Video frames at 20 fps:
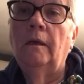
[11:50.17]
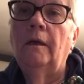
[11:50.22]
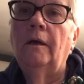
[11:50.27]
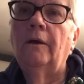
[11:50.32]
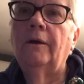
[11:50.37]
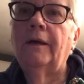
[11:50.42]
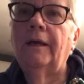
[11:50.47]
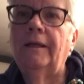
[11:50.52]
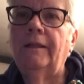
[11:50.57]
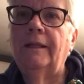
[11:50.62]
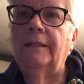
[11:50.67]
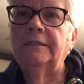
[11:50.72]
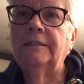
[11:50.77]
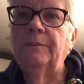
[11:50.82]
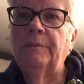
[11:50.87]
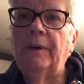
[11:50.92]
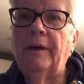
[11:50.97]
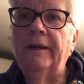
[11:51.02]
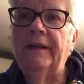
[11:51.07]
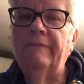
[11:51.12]
Okay, that's
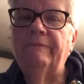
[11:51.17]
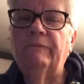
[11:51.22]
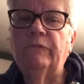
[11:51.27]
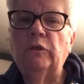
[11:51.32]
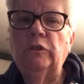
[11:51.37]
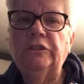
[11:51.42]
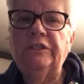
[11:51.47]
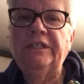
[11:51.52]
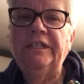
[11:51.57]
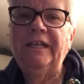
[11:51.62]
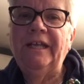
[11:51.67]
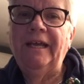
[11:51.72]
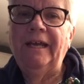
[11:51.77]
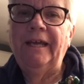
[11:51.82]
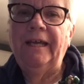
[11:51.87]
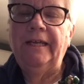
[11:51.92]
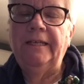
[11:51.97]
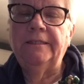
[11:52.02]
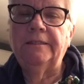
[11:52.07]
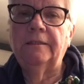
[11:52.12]
about it for
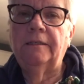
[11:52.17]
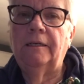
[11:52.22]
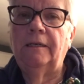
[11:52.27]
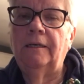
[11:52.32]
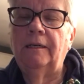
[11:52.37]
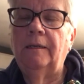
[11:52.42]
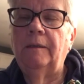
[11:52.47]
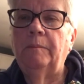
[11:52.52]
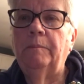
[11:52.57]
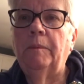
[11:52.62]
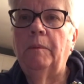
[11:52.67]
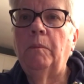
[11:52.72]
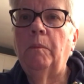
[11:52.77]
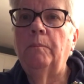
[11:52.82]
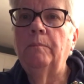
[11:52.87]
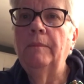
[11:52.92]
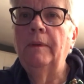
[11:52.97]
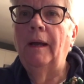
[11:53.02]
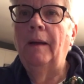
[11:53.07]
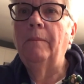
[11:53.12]
tonight. I'm
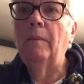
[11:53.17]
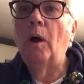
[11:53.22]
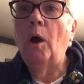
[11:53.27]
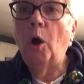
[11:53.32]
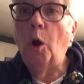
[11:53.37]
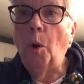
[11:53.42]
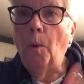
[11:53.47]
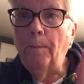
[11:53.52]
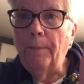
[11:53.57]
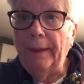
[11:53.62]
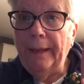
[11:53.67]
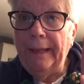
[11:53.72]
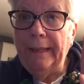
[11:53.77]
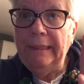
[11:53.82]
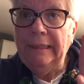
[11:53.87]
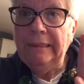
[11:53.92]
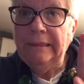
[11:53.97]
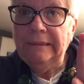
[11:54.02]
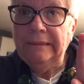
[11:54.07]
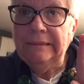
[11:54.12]

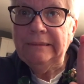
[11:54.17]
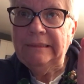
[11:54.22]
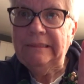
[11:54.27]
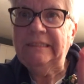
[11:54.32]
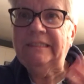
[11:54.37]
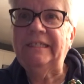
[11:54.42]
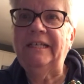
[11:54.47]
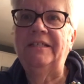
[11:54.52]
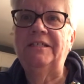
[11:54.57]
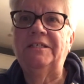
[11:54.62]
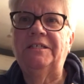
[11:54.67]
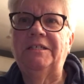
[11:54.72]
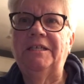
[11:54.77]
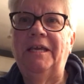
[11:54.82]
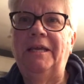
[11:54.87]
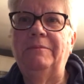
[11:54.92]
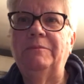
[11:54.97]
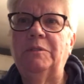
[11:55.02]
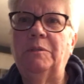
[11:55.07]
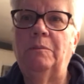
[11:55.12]
hoping to stay the
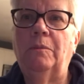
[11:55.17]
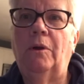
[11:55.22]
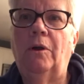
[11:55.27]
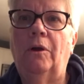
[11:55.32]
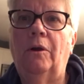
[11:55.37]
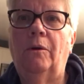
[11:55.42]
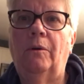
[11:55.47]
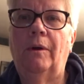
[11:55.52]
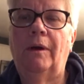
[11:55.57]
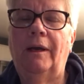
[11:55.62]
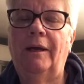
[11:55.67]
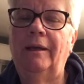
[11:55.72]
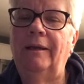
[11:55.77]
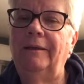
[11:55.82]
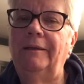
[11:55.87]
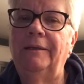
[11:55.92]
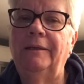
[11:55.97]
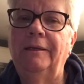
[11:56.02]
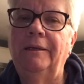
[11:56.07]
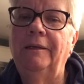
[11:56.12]
same tomorrow.
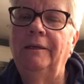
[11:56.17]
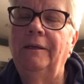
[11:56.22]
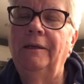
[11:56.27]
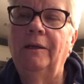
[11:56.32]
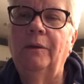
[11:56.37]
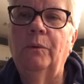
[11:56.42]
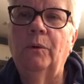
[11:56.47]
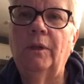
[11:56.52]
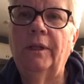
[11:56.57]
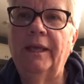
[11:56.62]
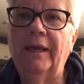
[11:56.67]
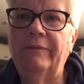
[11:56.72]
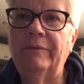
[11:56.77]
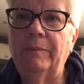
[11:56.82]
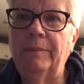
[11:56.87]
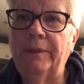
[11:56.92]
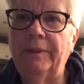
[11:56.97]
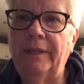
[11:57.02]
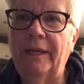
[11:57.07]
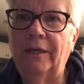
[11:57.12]
I really
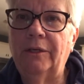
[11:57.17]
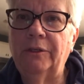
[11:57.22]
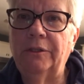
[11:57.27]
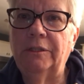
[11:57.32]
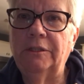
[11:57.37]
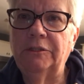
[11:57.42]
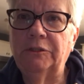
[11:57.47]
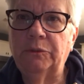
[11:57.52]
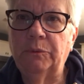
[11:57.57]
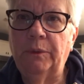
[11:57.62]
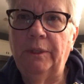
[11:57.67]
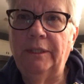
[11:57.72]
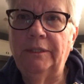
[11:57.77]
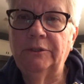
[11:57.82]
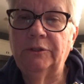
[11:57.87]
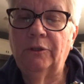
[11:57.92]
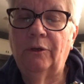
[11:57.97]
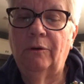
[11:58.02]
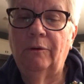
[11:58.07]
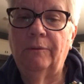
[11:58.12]
haven't been that good this week,
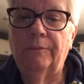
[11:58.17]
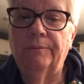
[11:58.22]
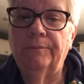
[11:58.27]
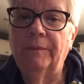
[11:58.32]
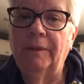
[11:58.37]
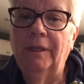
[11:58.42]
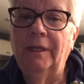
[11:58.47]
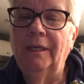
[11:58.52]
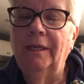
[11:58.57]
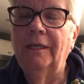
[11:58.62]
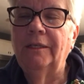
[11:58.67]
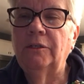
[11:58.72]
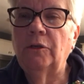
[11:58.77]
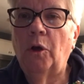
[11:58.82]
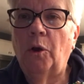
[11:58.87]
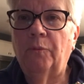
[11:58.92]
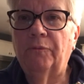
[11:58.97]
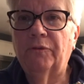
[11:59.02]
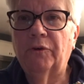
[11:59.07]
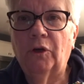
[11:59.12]
so to
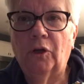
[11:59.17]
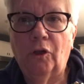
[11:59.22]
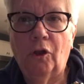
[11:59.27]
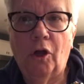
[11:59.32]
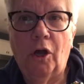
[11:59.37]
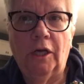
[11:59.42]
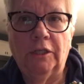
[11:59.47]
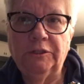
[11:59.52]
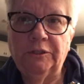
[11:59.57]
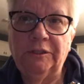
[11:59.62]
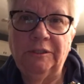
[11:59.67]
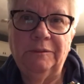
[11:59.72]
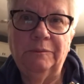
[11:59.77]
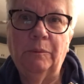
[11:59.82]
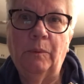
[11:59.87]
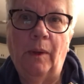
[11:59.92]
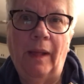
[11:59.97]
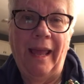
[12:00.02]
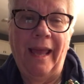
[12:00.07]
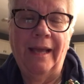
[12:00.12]
hope for a loss is
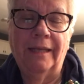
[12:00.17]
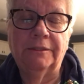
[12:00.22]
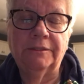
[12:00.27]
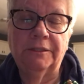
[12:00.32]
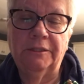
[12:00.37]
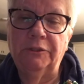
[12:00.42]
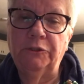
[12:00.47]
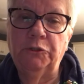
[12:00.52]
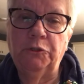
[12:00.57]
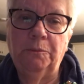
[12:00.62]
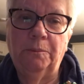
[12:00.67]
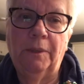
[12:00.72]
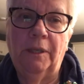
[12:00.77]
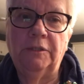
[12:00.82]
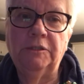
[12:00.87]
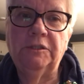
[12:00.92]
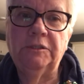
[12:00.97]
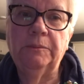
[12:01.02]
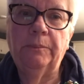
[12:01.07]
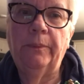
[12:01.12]
asking too
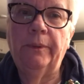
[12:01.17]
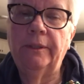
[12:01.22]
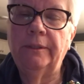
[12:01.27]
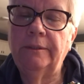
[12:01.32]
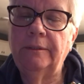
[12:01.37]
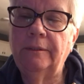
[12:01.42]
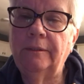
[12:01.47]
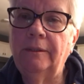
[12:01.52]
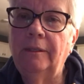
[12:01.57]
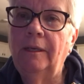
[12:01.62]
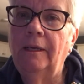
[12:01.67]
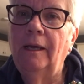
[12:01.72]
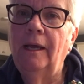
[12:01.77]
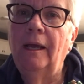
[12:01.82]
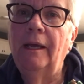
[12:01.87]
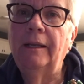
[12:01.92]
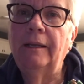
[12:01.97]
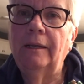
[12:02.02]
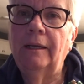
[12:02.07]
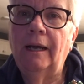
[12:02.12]
much. But
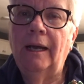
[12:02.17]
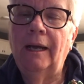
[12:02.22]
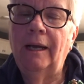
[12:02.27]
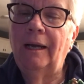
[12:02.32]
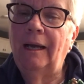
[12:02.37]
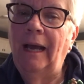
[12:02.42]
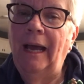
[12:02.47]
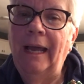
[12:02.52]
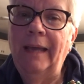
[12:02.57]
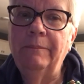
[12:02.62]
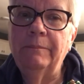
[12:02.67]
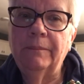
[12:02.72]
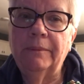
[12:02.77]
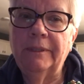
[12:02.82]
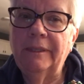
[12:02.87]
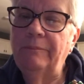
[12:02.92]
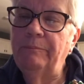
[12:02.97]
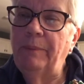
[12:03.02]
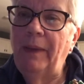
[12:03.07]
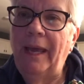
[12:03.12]
I'm
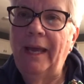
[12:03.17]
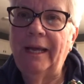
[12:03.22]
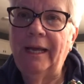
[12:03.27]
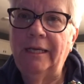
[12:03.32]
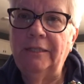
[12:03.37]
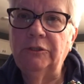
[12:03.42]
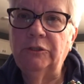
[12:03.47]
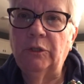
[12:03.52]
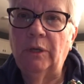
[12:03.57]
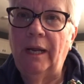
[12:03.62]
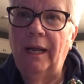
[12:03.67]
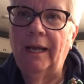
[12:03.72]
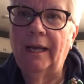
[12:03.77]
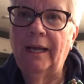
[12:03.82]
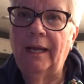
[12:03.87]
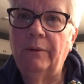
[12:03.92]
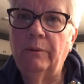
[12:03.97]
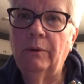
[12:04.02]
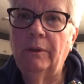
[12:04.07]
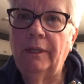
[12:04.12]
back on track.
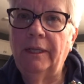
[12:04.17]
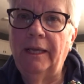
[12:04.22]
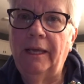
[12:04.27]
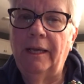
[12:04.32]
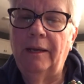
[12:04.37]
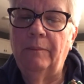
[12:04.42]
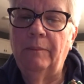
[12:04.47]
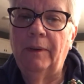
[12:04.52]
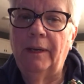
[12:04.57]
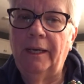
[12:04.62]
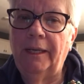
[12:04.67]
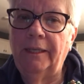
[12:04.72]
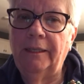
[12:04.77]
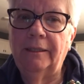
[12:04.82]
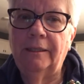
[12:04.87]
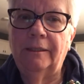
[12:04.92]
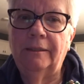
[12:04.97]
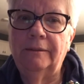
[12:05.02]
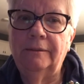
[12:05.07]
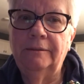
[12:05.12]
I really am.
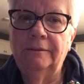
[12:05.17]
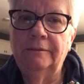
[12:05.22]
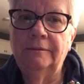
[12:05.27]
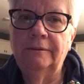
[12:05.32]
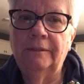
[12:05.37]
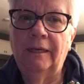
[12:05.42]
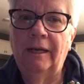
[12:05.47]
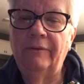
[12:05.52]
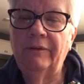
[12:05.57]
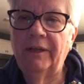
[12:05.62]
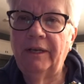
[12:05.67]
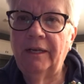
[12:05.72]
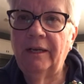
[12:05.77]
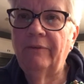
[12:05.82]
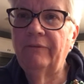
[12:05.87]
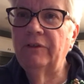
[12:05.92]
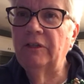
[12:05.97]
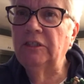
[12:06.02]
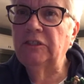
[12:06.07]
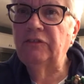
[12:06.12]
I've had
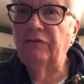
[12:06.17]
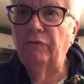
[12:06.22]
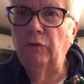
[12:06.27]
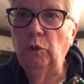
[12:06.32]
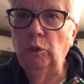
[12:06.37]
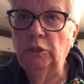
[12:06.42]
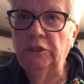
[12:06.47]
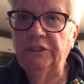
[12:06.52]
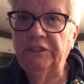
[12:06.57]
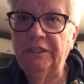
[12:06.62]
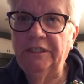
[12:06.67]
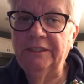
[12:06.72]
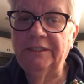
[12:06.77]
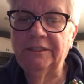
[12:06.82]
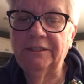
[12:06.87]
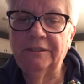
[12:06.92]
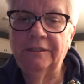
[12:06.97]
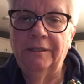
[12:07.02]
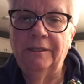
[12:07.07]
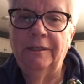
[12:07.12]
enough of this
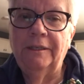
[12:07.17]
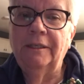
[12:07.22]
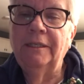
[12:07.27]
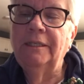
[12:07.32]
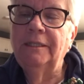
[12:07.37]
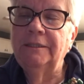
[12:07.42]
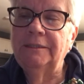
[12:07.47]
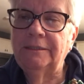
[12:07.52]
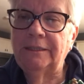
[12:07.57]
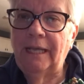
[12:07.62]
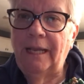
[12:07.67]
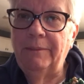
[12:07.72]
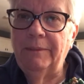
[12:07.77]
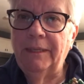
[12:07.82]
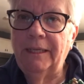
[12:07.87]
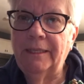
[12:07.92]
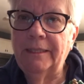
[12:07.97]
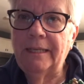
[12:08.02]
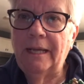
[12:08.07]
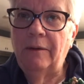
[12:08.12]
foolishness. It's time to
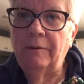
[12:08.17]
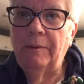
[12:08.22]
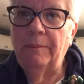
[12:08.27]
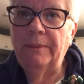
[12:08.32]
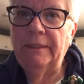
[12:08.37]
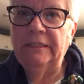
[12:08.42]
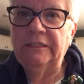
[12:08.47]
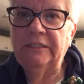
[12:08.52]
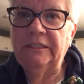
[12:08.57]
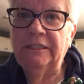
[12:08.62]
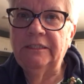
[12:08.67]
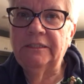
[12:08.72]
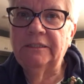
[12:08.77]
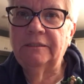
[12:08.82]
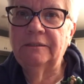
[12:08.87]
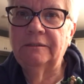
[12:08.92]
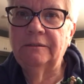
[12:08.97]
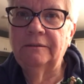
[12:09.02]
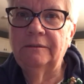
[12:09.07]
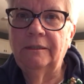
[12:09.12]
get down to
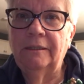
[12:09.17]
business.